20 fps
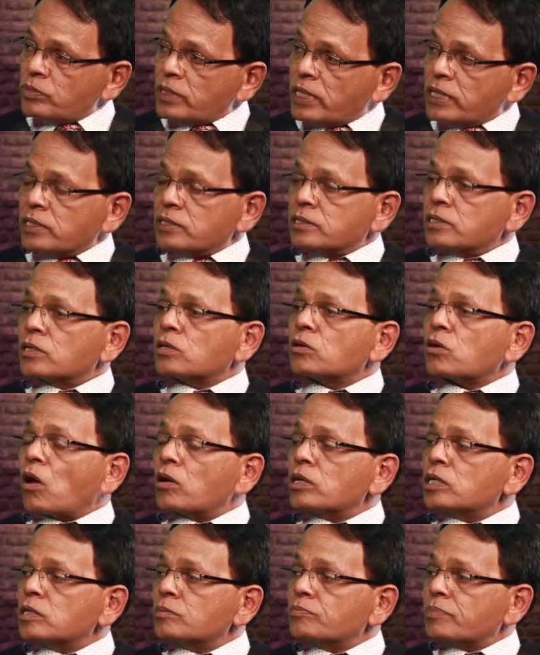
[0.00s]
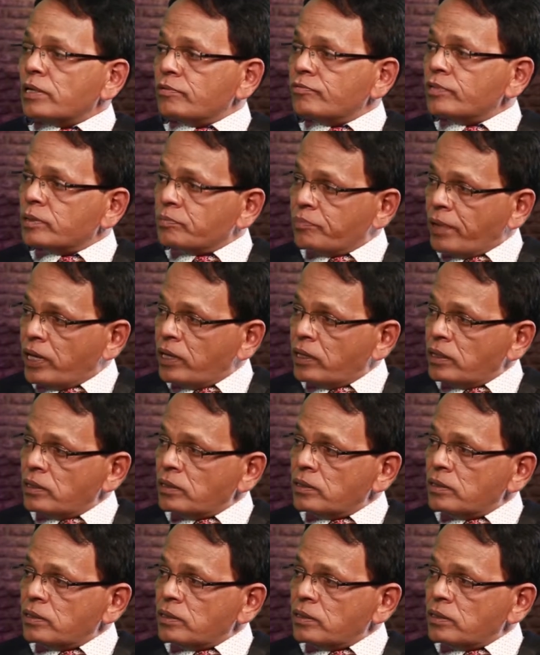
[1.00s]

that is the chronic pelvic pain.